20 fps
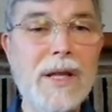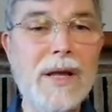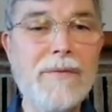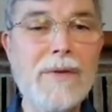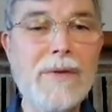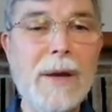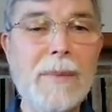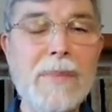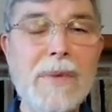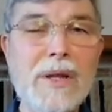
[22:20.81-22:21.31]

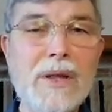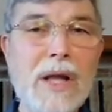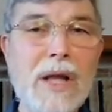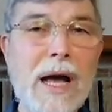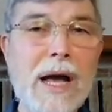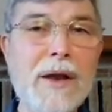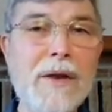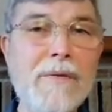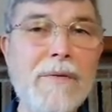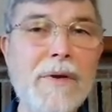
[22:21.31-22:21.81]
Lift up the
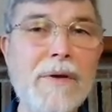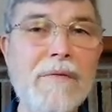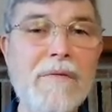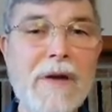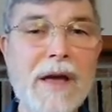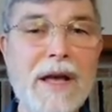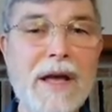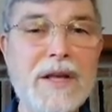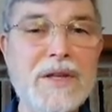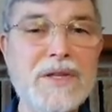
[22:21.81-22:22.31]
light of your
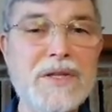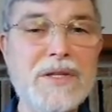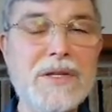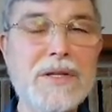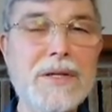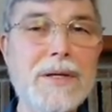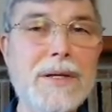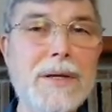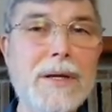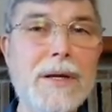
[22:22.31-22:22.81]

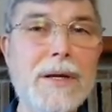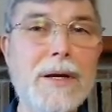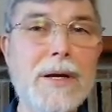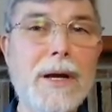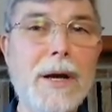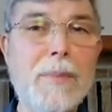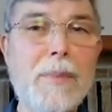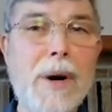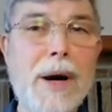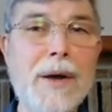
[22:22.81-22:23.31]
face
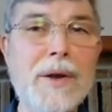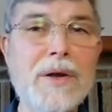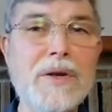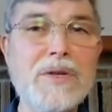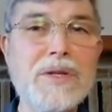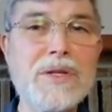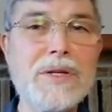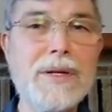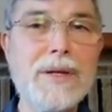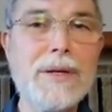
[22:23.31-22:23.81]
upon
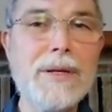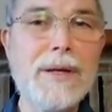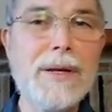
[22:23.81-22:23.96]
us.